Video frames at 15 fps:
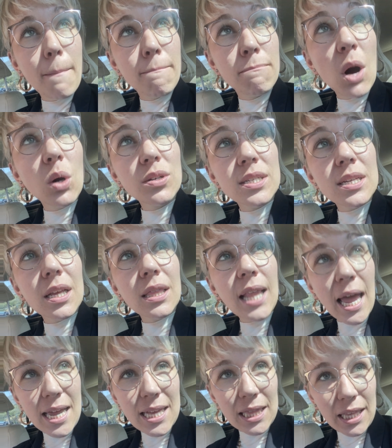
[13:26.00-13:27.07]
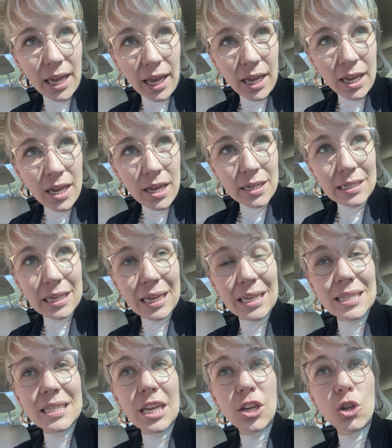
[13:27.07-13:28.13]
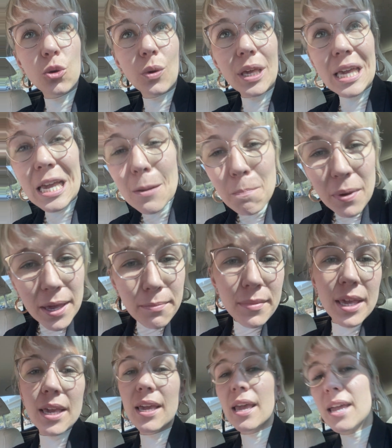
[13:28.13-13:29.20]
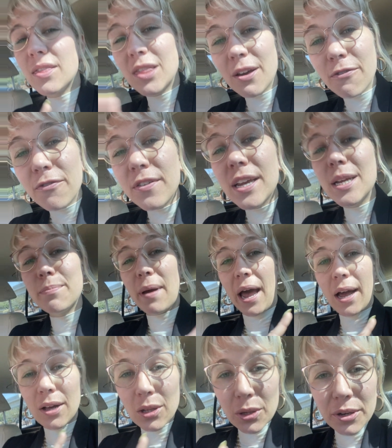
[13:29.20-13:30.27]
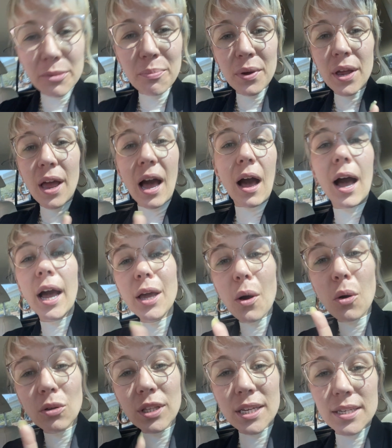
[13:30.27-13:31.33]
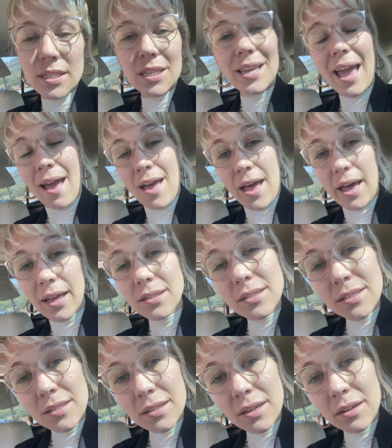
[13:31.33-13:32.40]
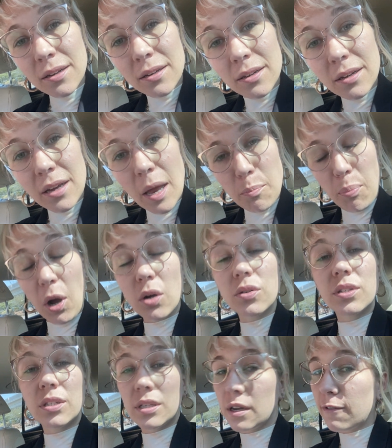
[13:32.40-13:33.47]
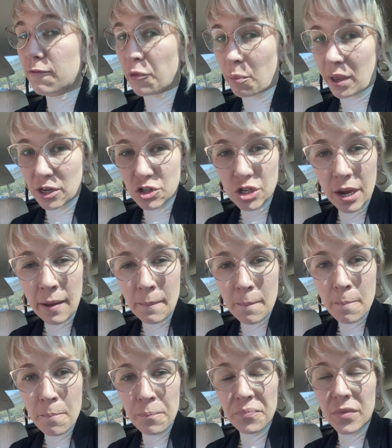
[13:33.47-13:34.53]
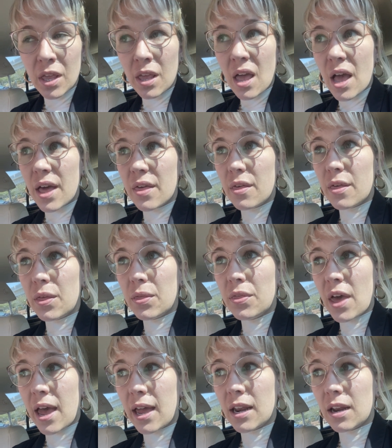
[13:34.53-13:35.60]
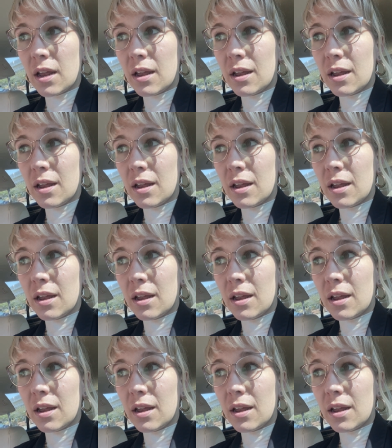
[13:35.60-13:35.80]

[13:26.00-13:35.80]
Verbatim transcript: most likely to continue keeping me in the feedback loop. I only see ads and posts and information that